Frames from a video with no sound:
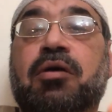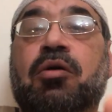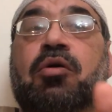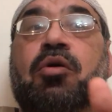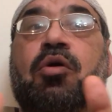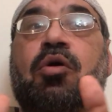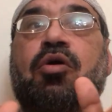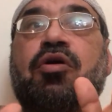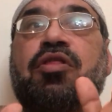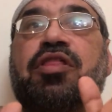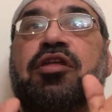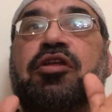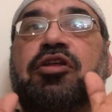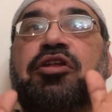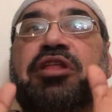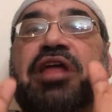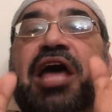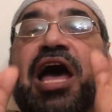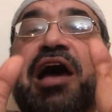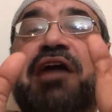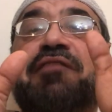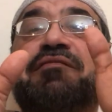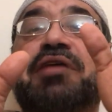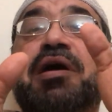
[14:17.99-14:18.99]
or they don't
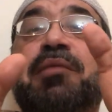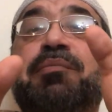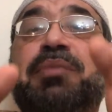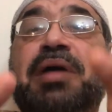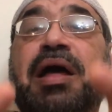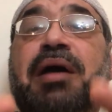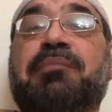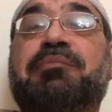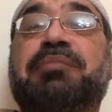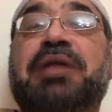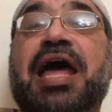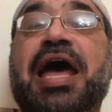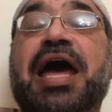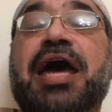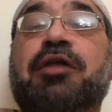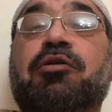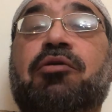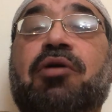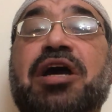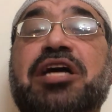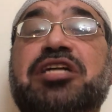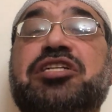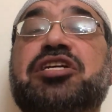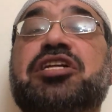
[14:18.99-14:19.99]
have a plan
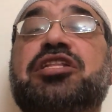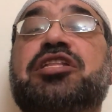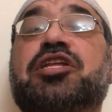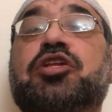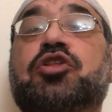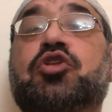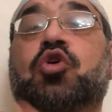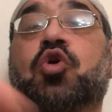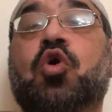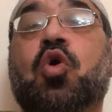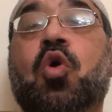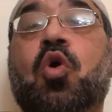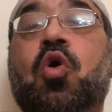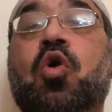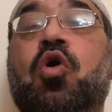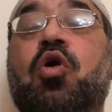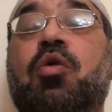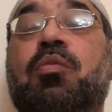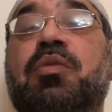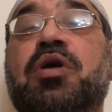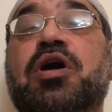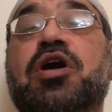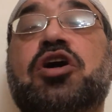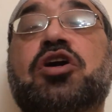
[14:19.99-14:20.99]
or agenda to go
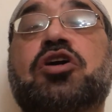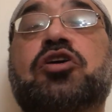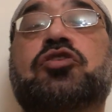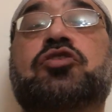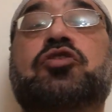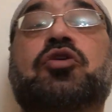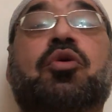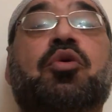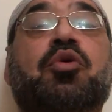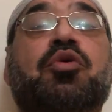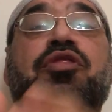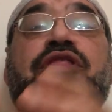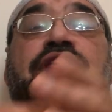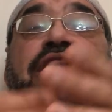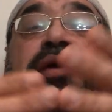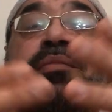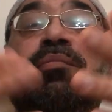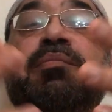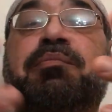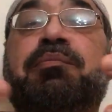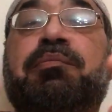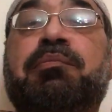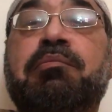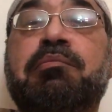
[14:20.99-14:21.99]
home, so they
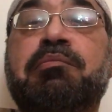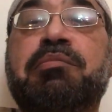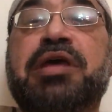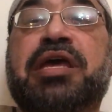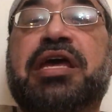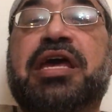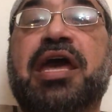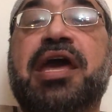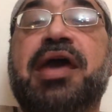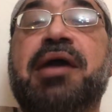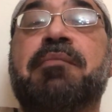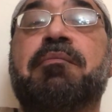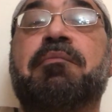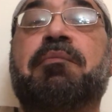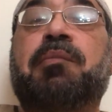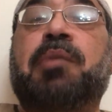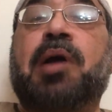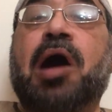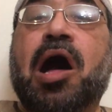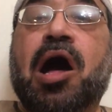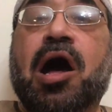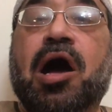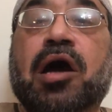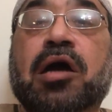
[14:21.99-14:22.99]
became
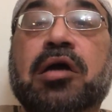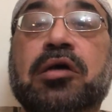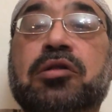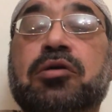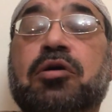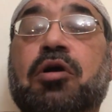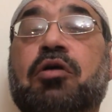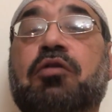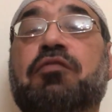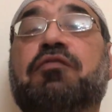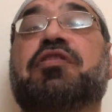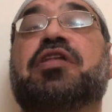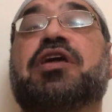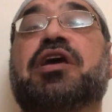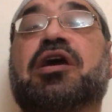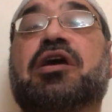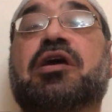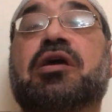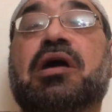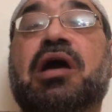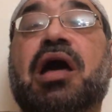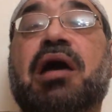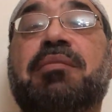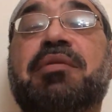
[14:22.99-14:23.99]
part of the
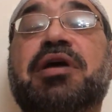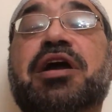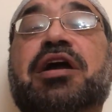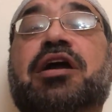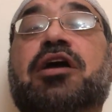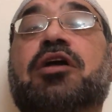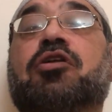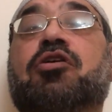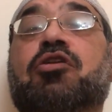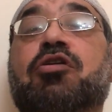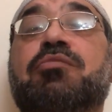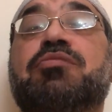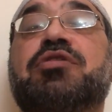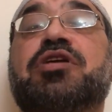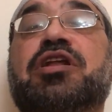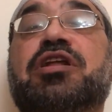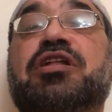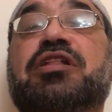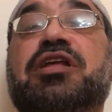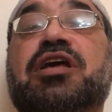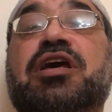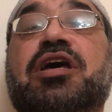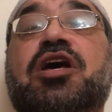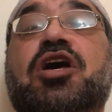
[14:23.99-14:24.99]
American
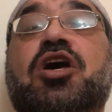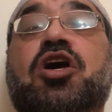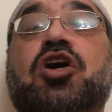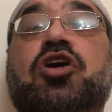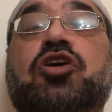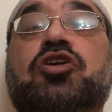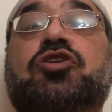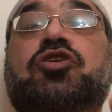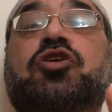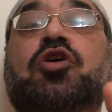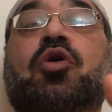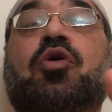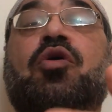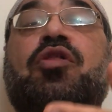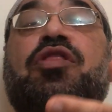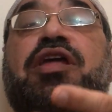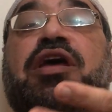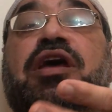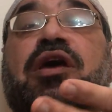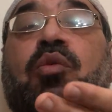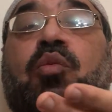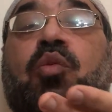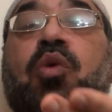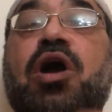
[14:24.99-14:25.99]
community. So
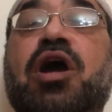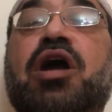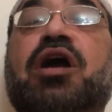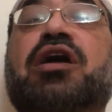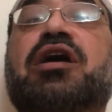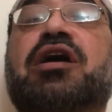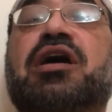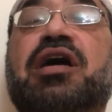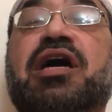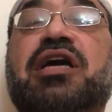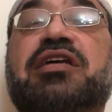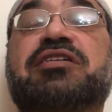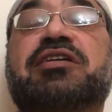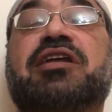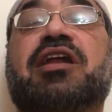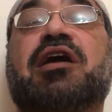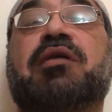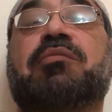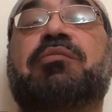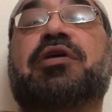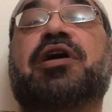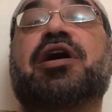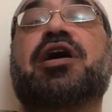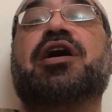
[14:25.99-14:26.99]
they work as a
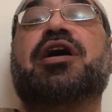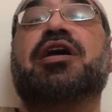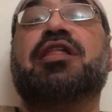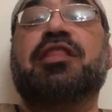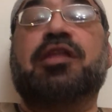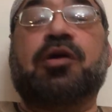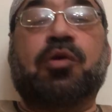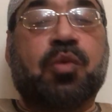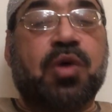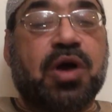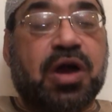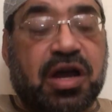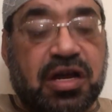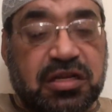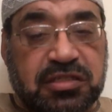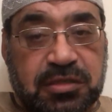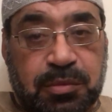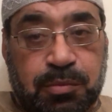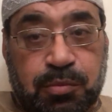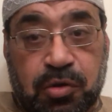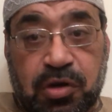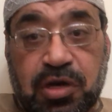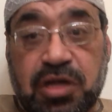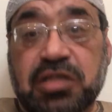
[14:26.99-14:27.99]
librarian, they work as a
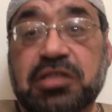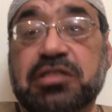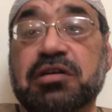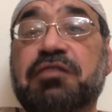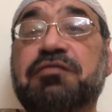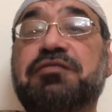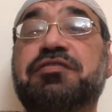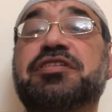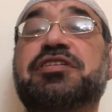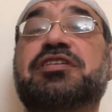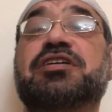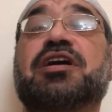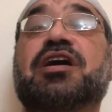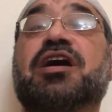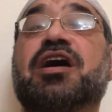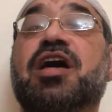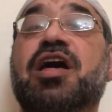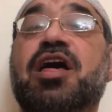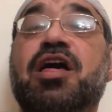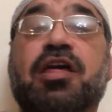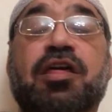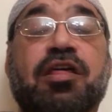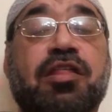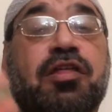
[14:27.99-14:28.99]
police officer,
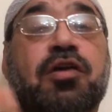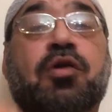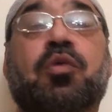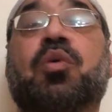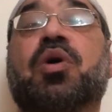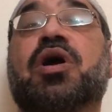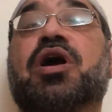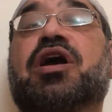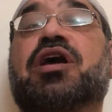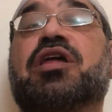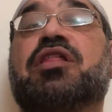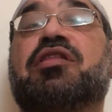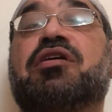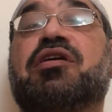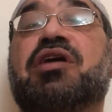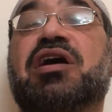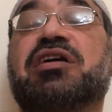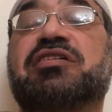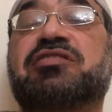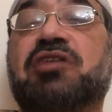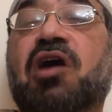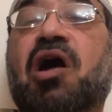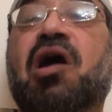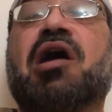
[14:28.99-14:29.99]
they work in the
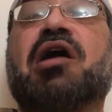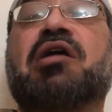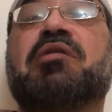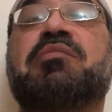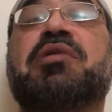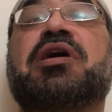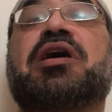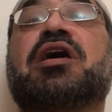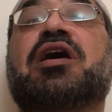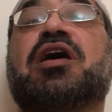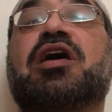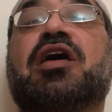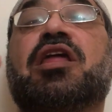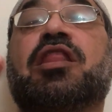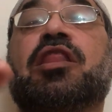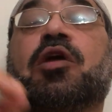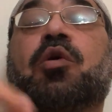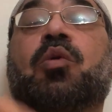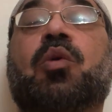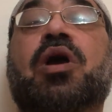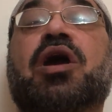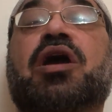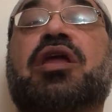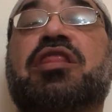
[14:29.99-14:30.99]
US Army, they
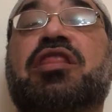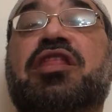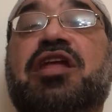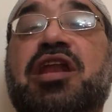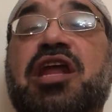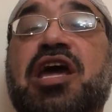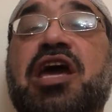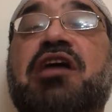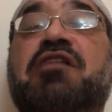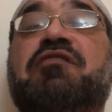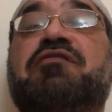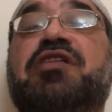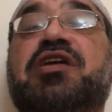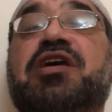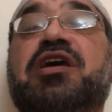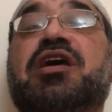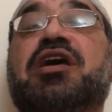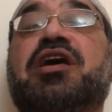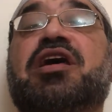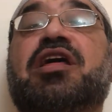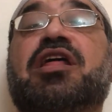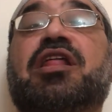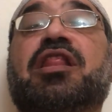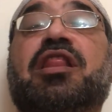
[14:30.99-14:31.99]
work in the Navy,
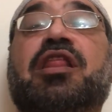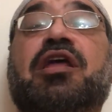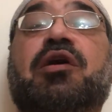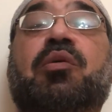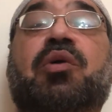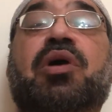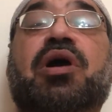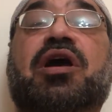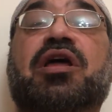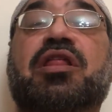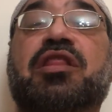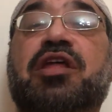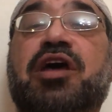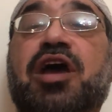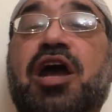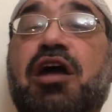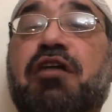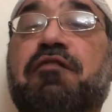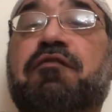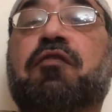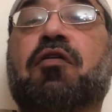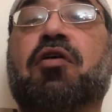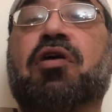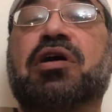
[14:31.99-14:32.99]
they work in the
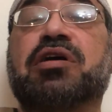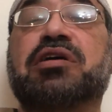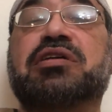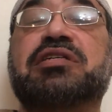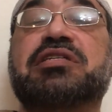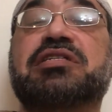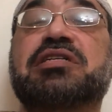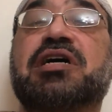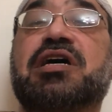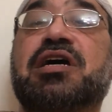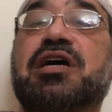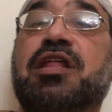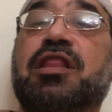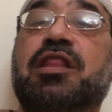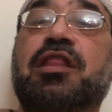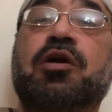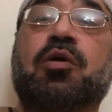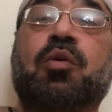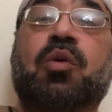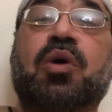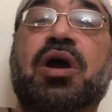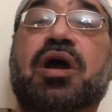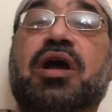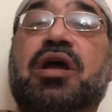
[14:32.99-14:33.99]
Air Force, they
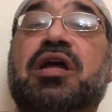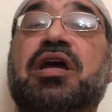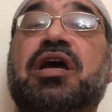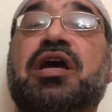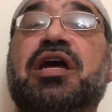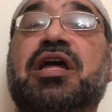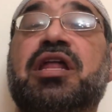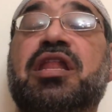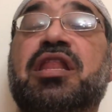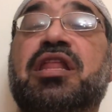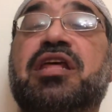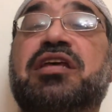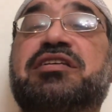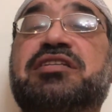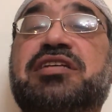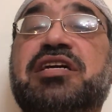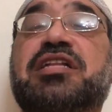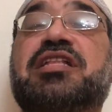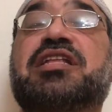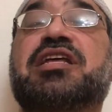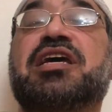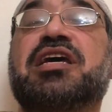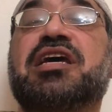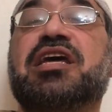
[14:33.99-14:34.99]
work in the
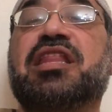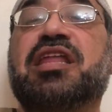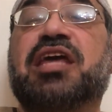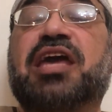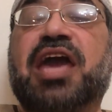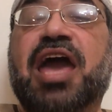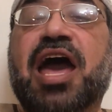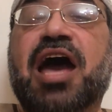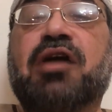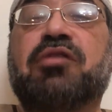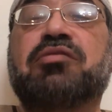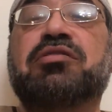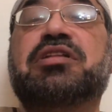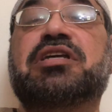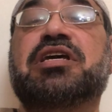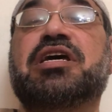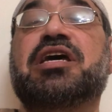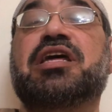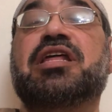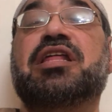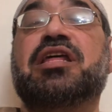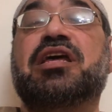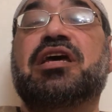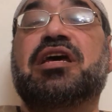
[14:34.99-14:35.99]
city, the
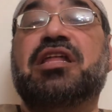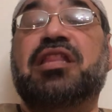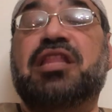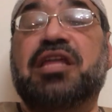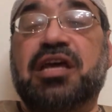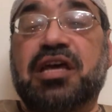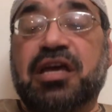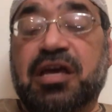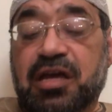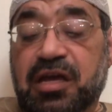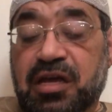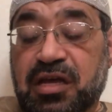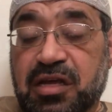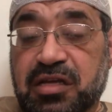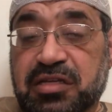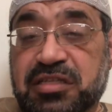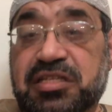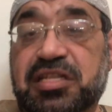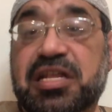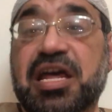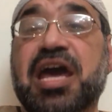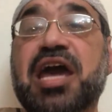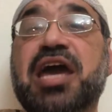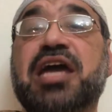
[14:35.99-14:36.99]
county, the
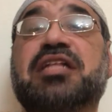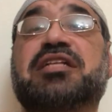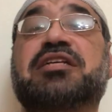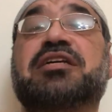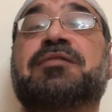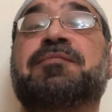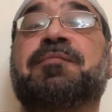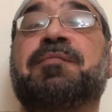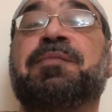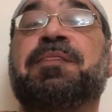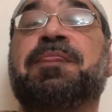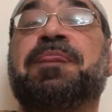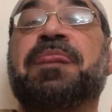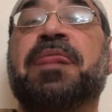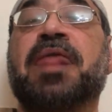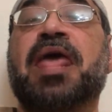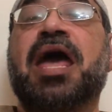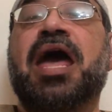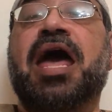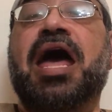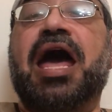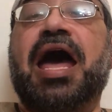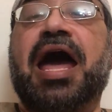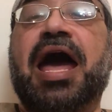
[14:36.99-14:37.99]
state,
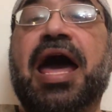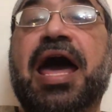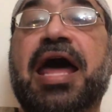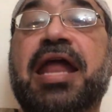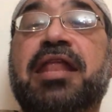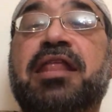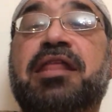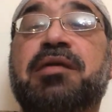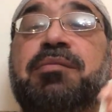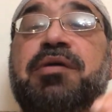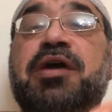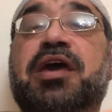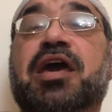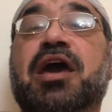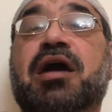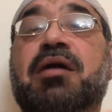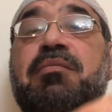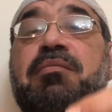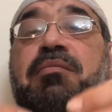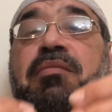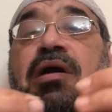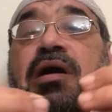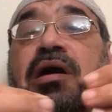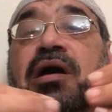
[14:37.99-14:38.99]
and they
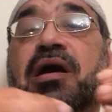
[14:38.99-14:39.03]
become